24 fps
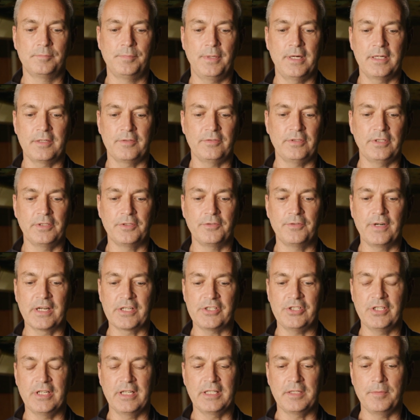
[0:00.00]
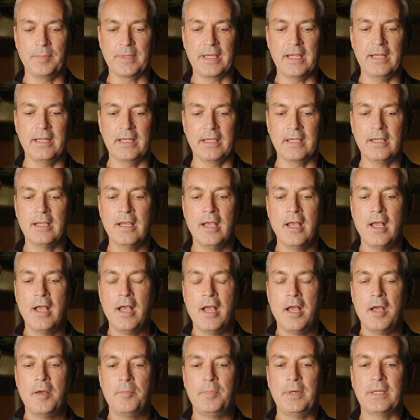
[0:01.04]
part of the direction at the beginning,
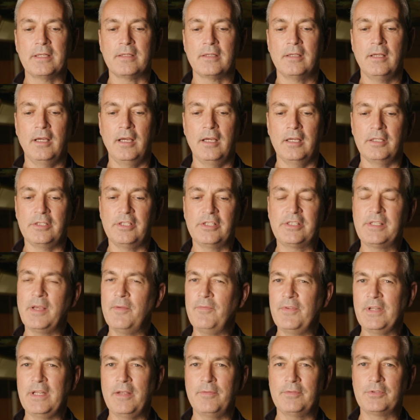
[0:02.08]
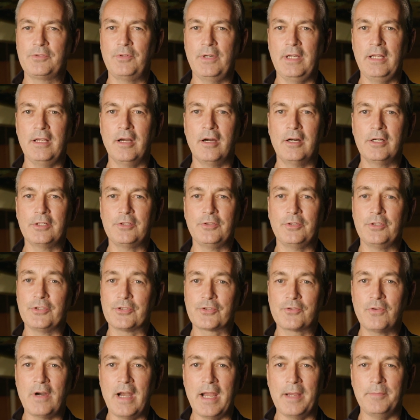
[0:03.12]
but just something that was really hard to
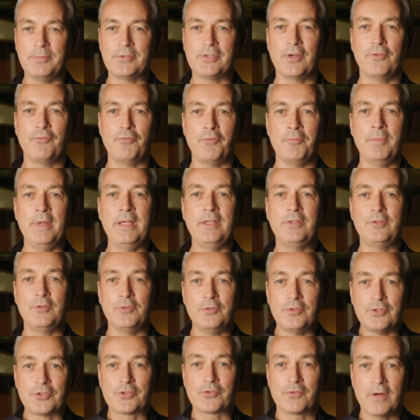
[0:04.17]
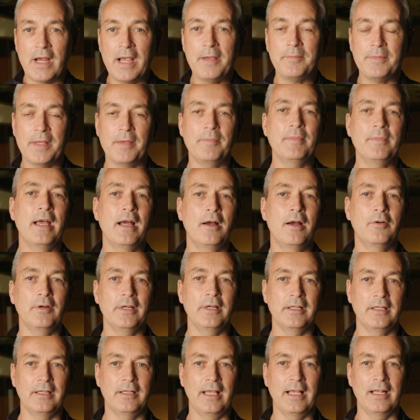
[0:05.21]
describe. So for me to describe them now
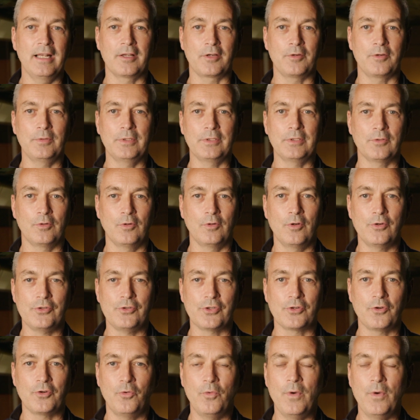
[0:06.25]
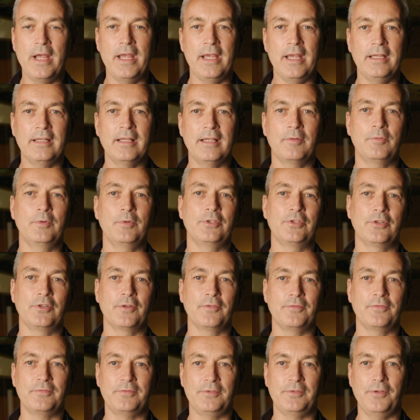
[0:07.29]
in an eloquent or logical way, that would
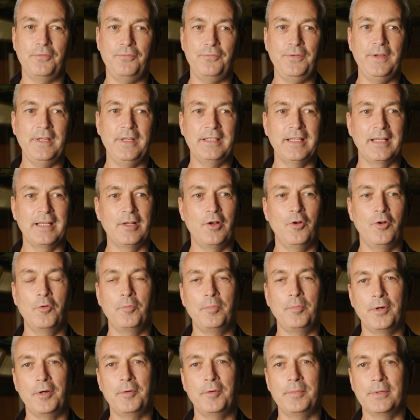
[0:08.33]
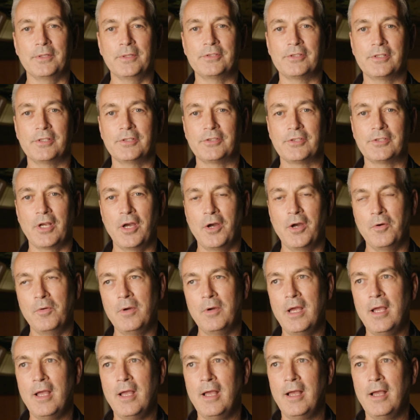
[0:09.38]
sort of defeat that whole purpose. So